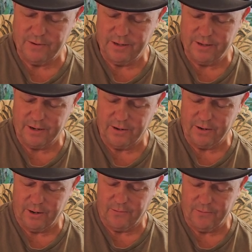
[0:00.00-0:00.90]
in the
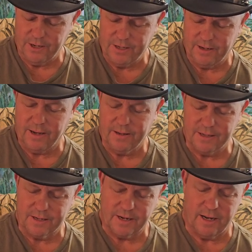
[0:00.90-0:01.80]
Kharkiv region. Now,
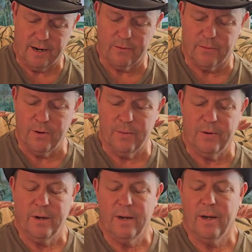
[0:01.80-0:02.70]
this is kind of a
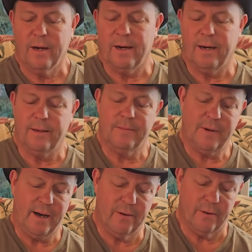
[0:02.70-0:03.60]
rumor. Uh,
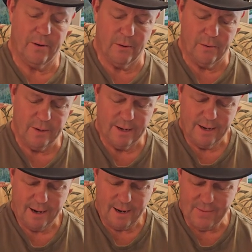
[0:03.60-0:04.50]
I don't know.
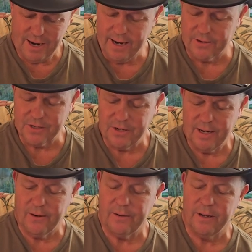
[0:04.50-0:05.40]
I mean, I don't see
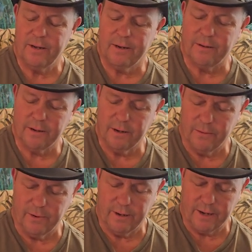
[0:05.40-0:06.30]
how in the hell they're going
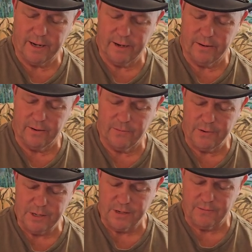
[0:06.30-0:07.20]
to run a
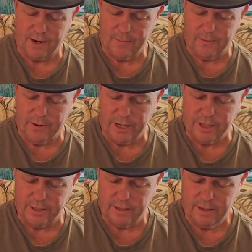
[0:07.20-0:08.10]
counter-offensive
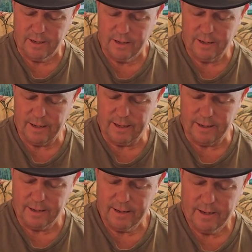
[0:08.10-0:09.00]
operation. Uh,
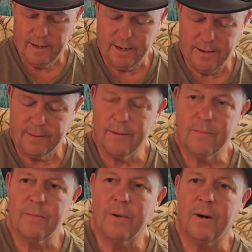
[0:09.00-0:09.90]

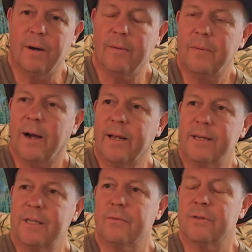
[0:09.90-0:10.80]
and uh, I
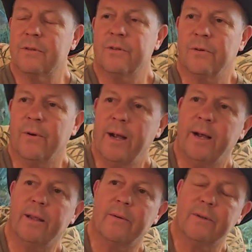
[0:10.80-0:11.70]
guess it was the
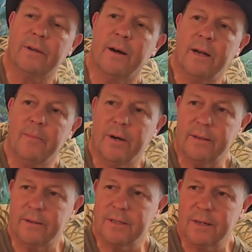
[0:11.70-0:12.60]
Duran. They were talking
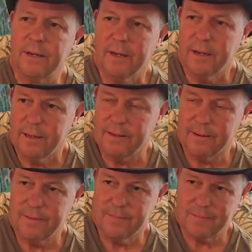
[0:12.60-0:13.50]
about those.
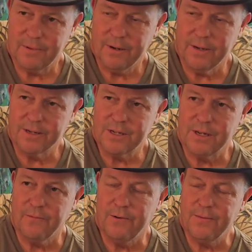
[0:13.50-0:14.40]
The, they're going to
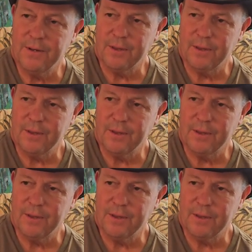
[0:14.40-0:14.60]
send fifty